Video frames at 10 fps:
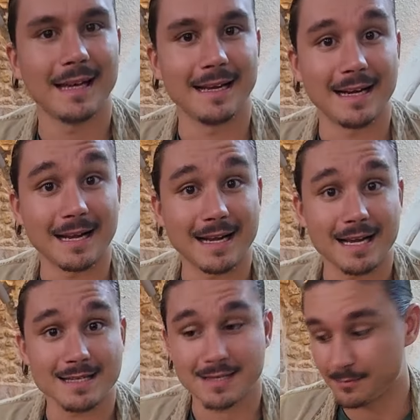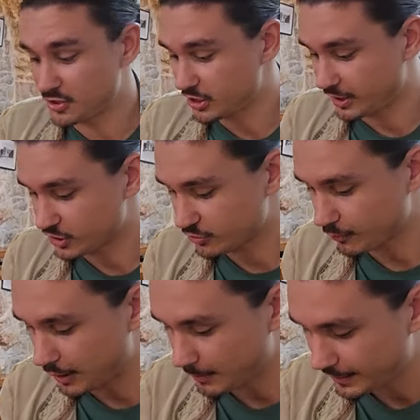And I got some chicken
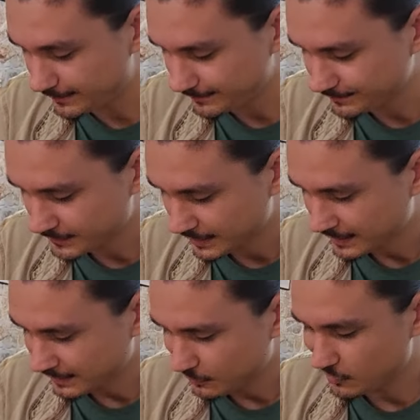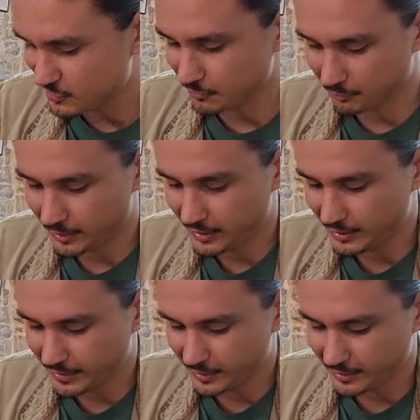shawarma. Looks really
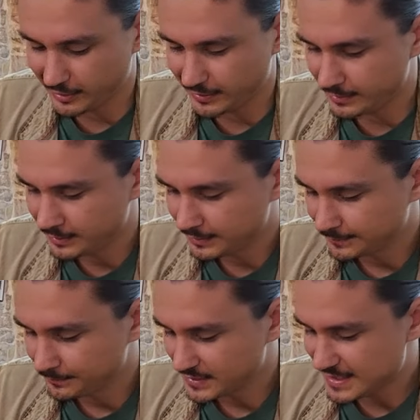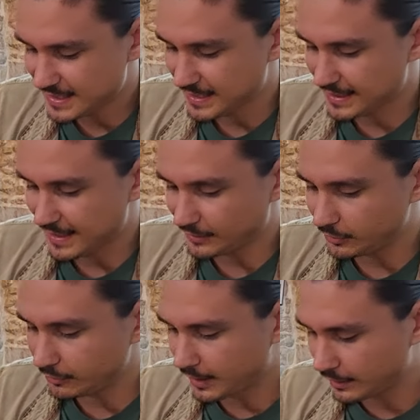good. See the
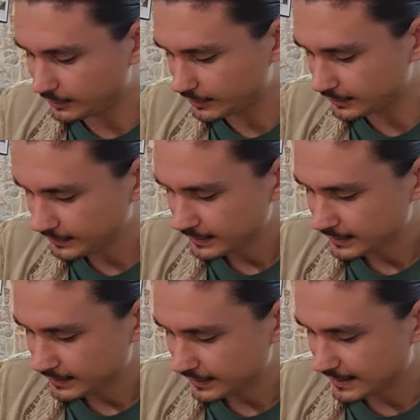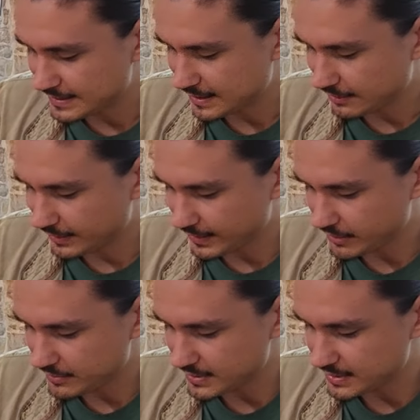yellow color? You can tell they
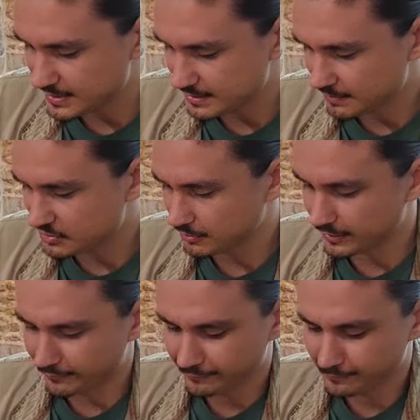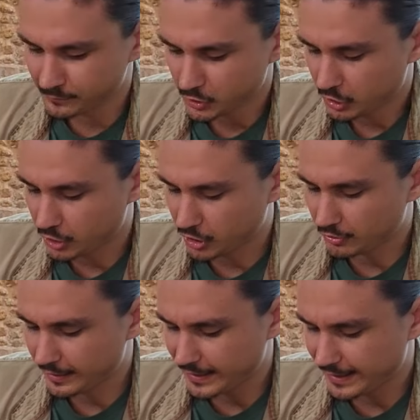use some sort of
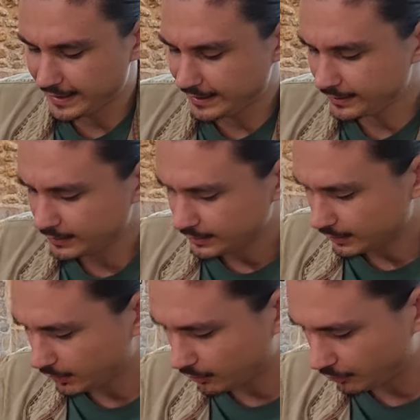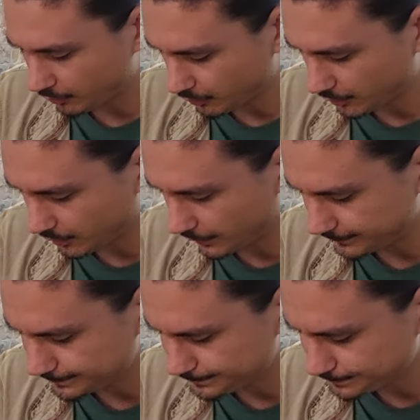curry or
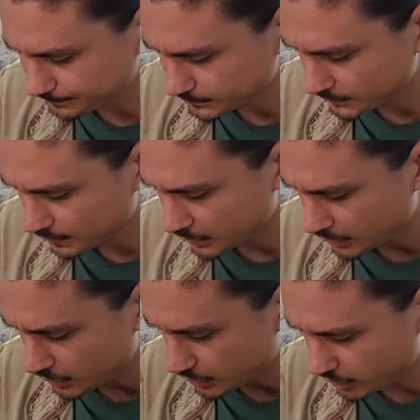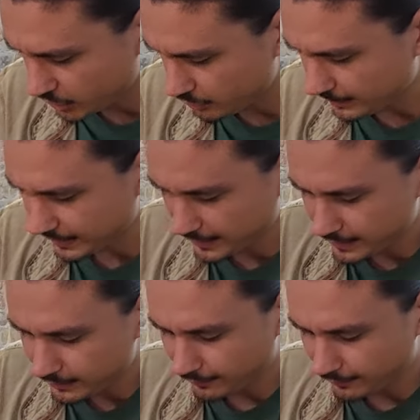cumin